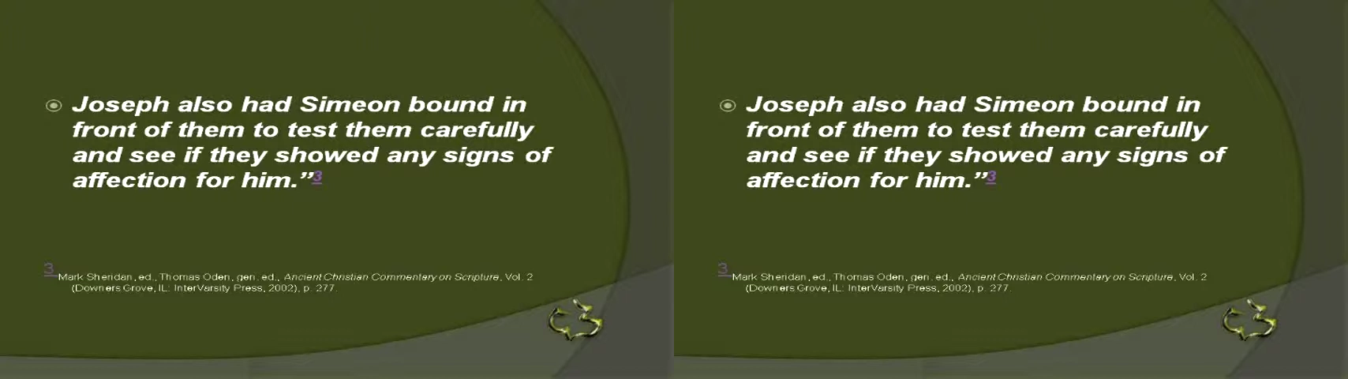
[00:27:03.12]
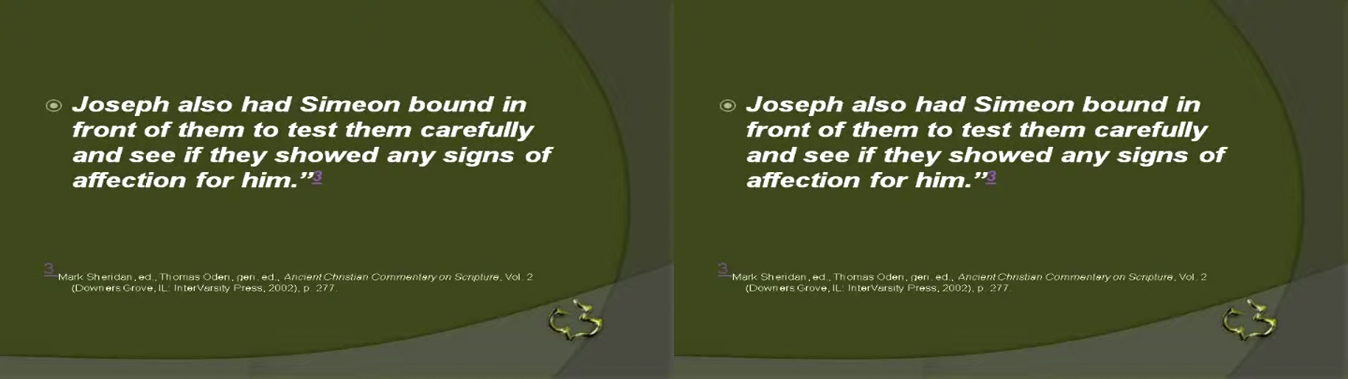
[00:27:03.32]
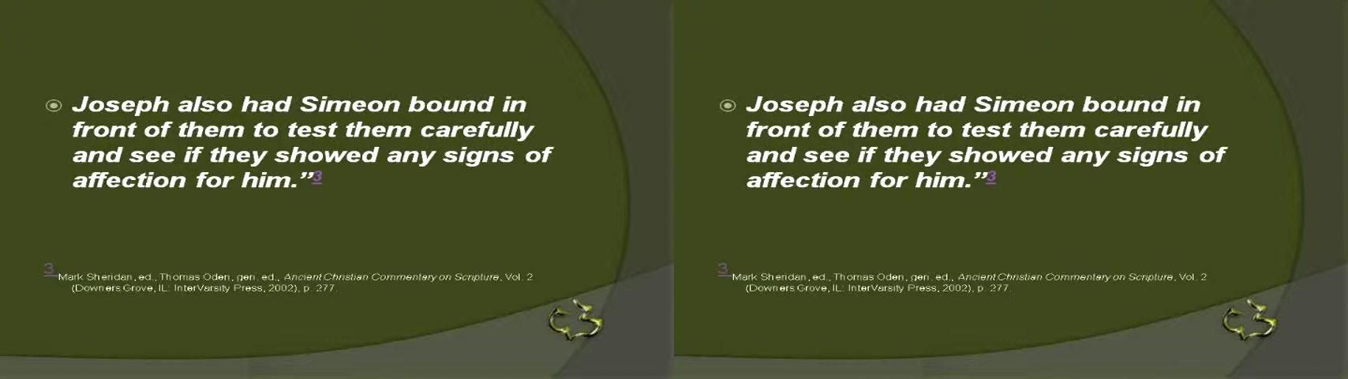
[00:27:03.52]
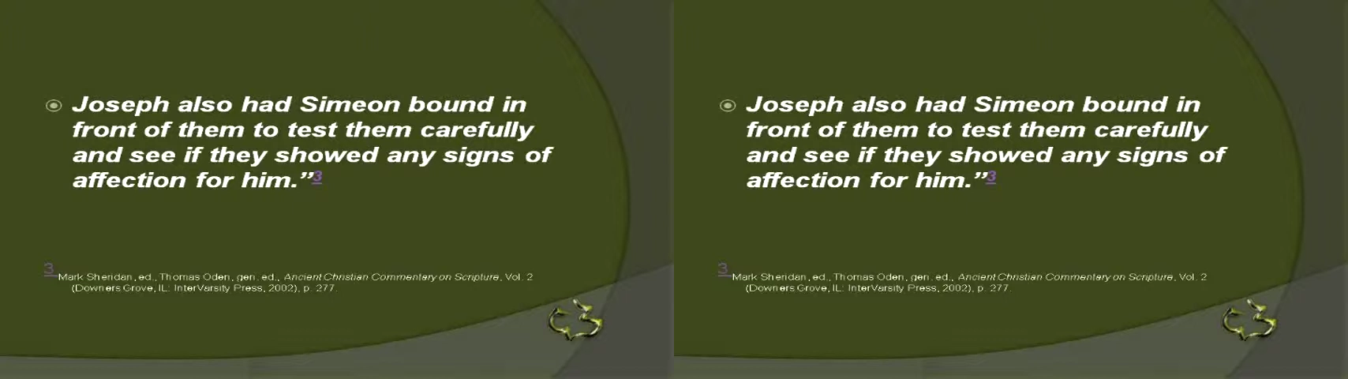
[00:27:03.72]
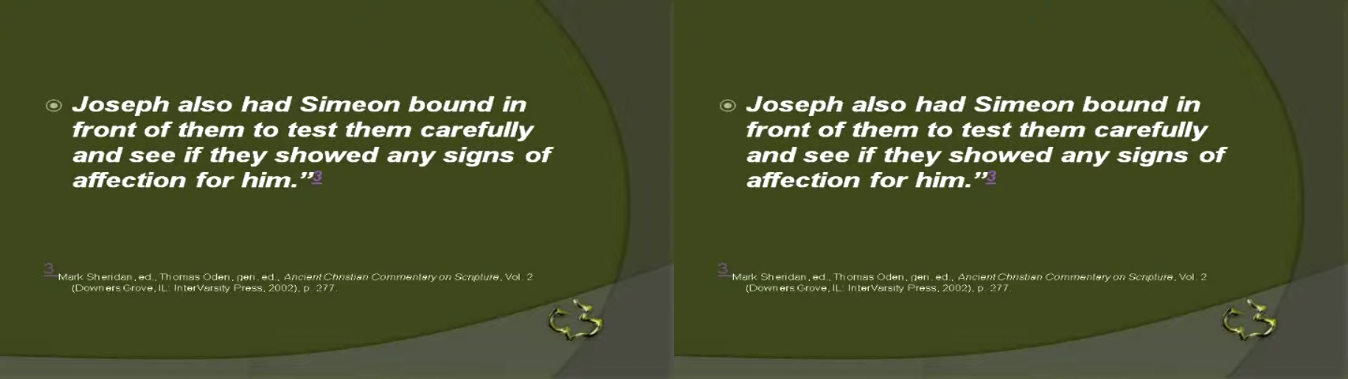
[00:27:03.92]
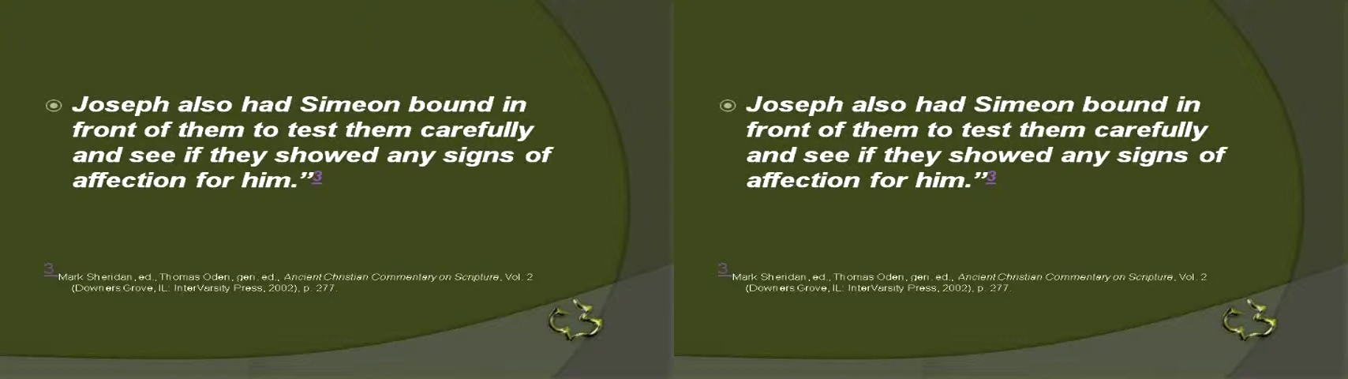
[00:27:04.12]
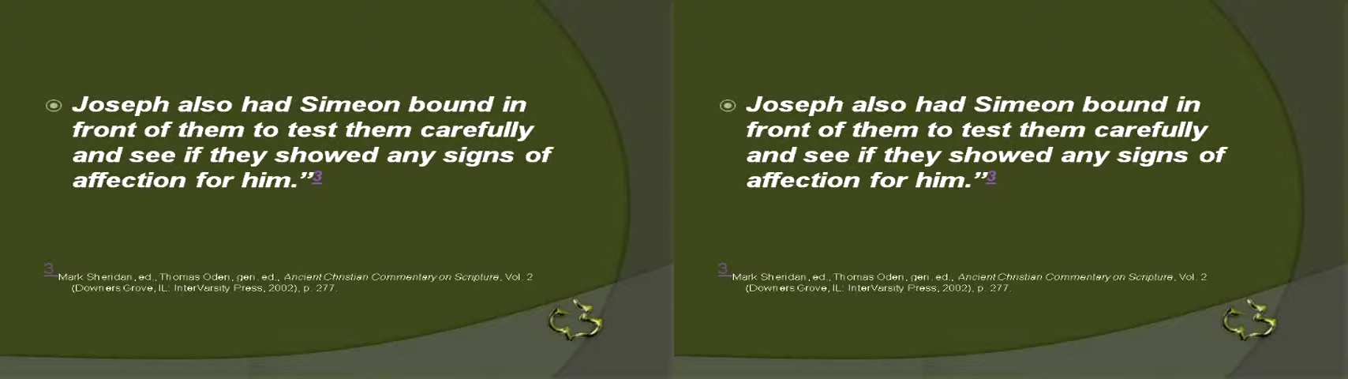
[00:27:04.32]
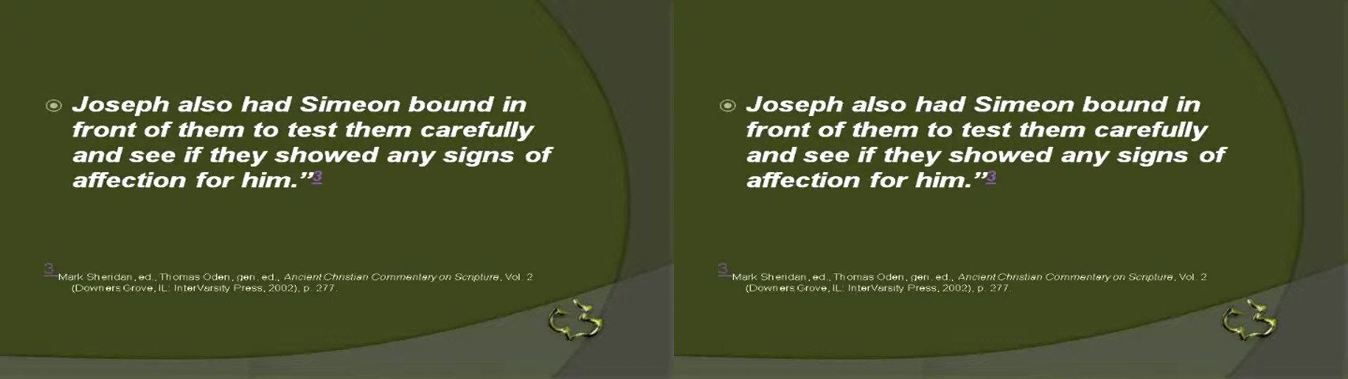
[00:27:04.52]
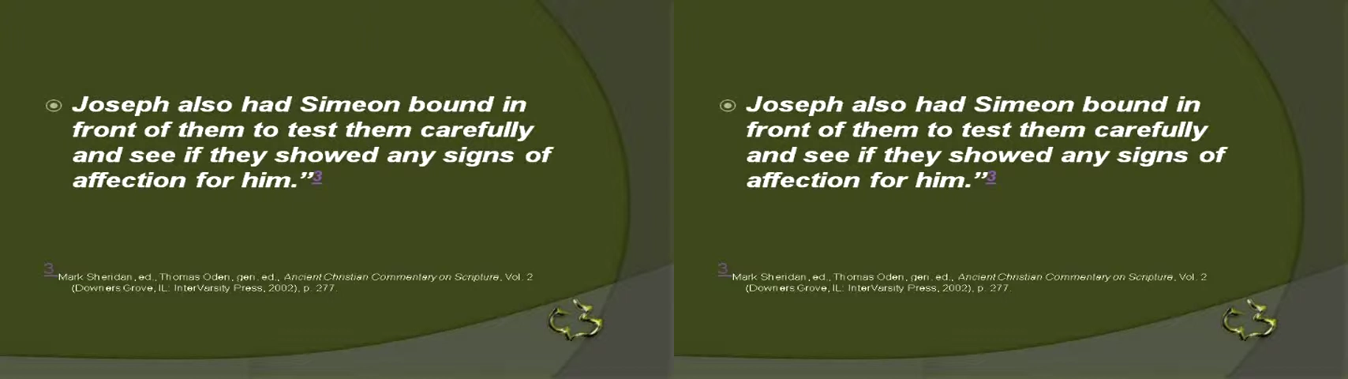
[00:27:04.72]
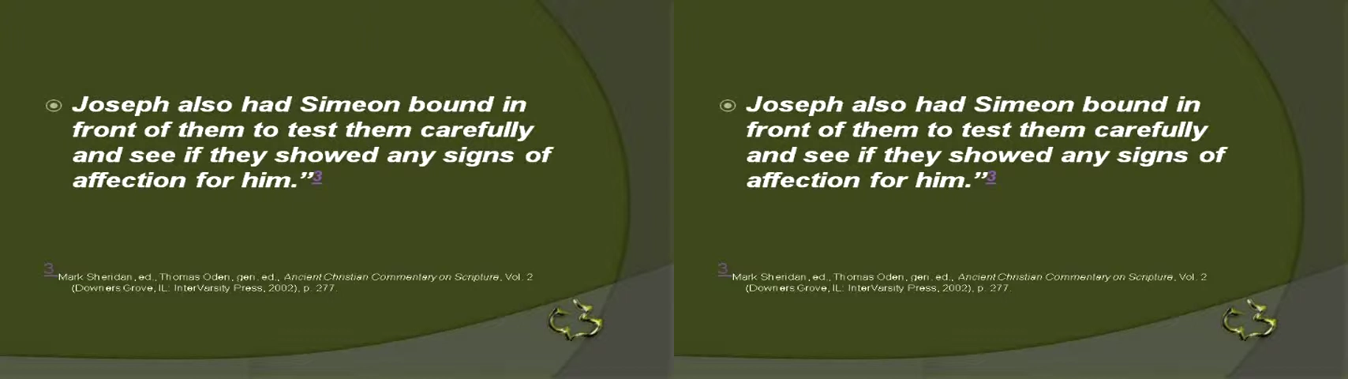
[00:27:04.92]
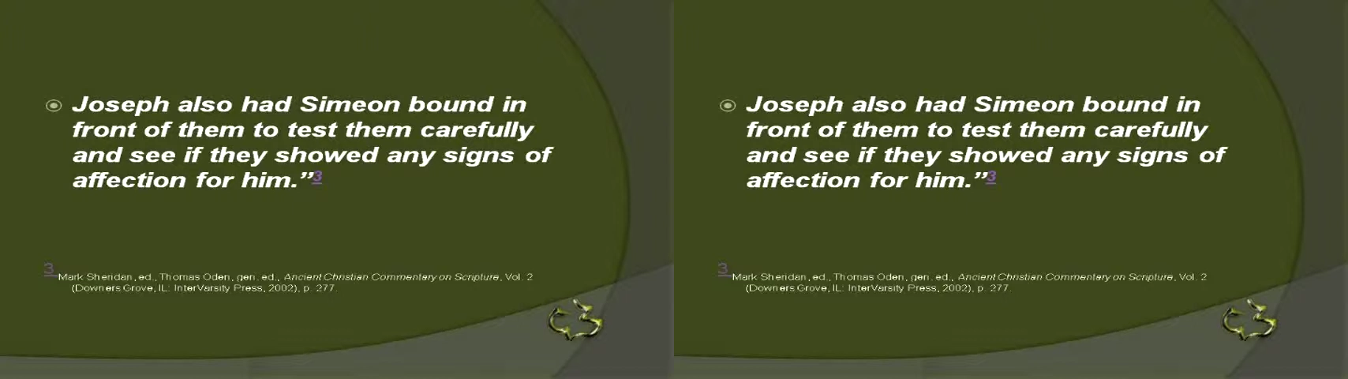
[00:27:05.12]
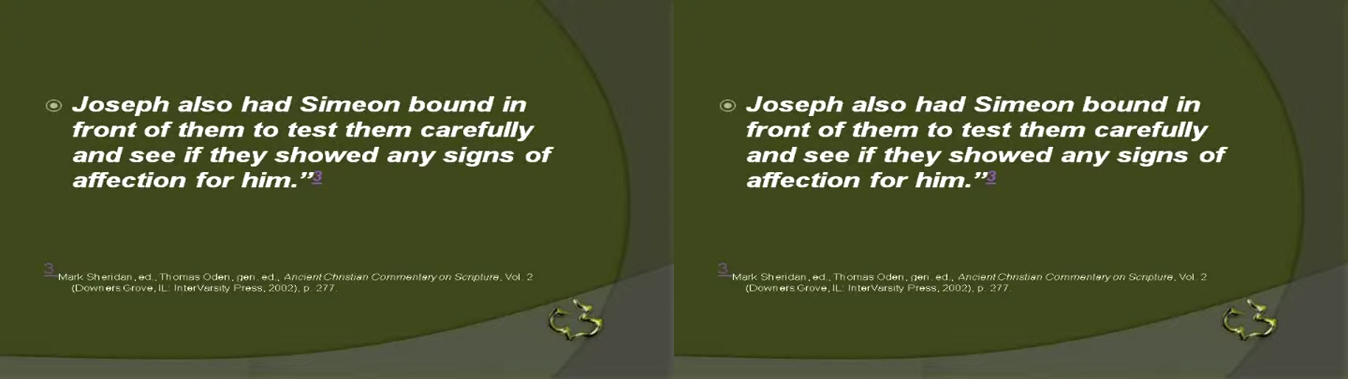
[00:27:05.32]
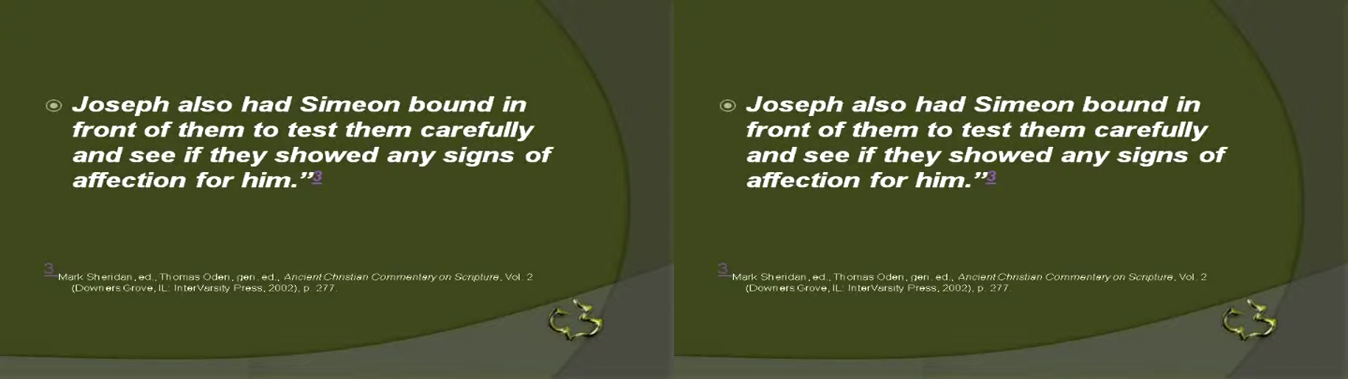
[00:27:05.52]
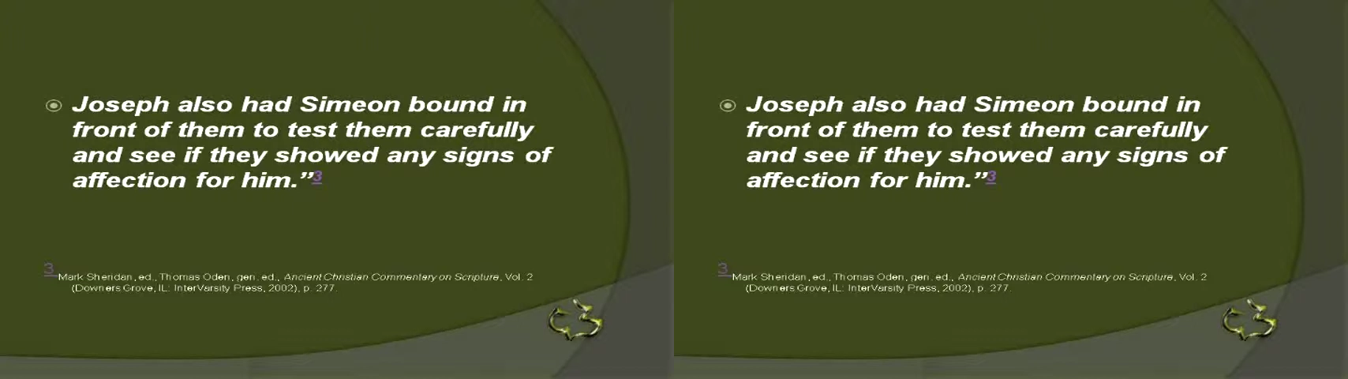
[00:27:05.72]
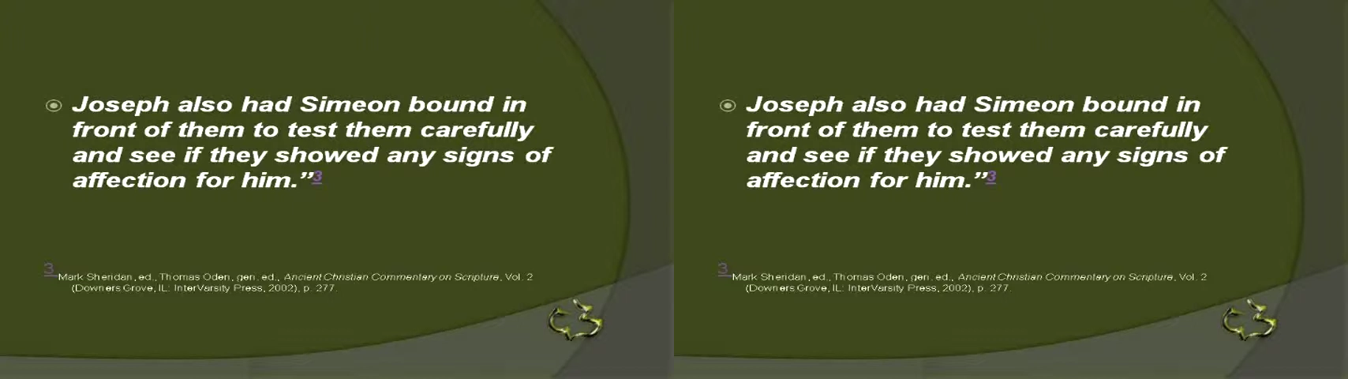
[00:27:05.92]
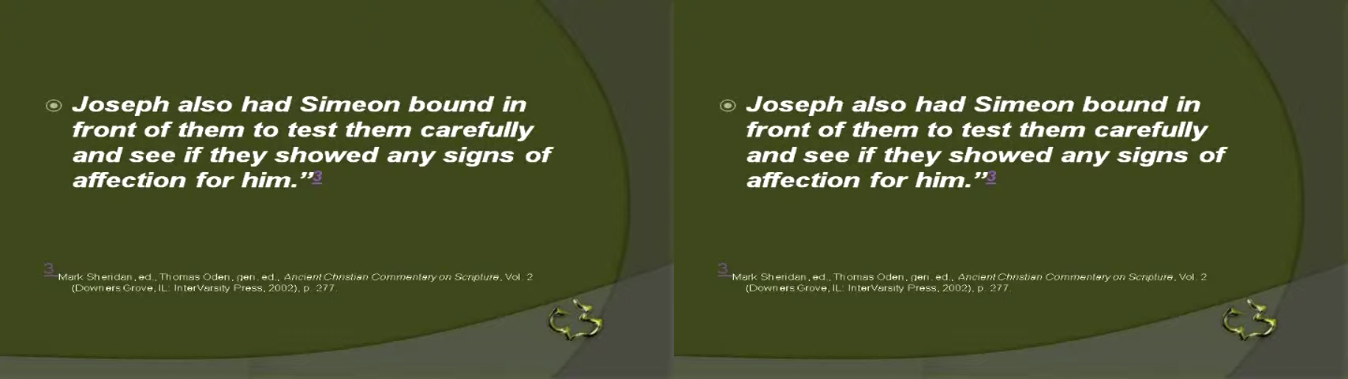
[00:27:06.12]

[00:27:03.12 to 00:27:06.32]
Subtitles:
Nobody's mouth can be seen.